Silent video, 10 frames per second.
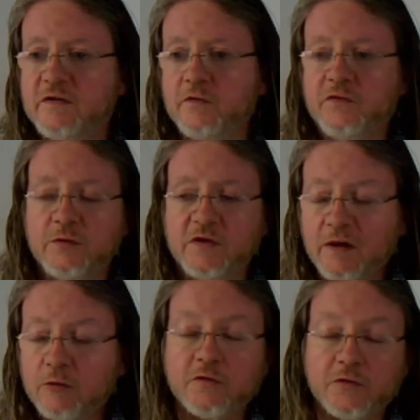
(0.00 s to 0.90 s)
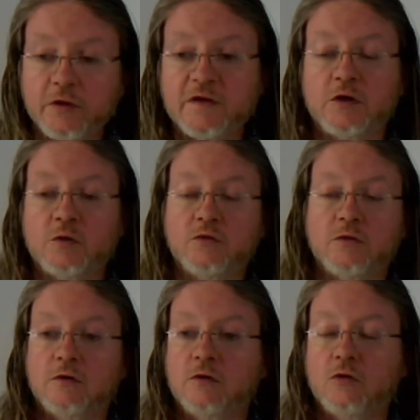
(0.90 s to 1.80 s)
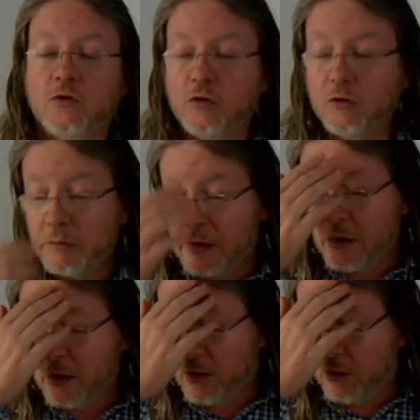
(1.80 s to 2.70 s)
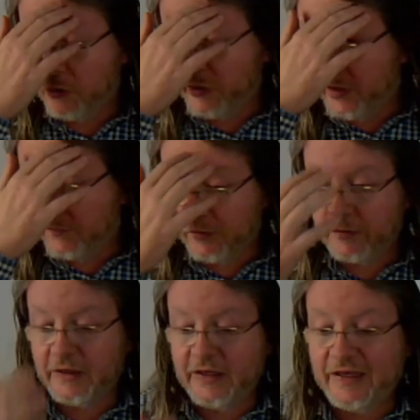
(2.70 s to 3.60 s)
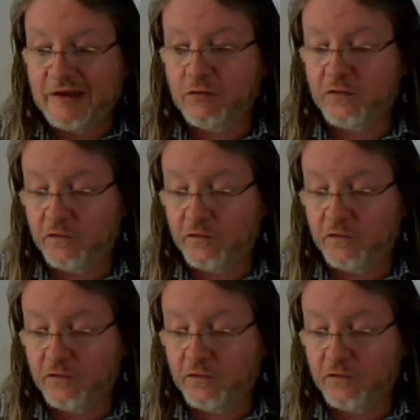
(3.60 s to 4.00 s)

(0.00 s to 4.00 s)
done from the tower, for example, or even if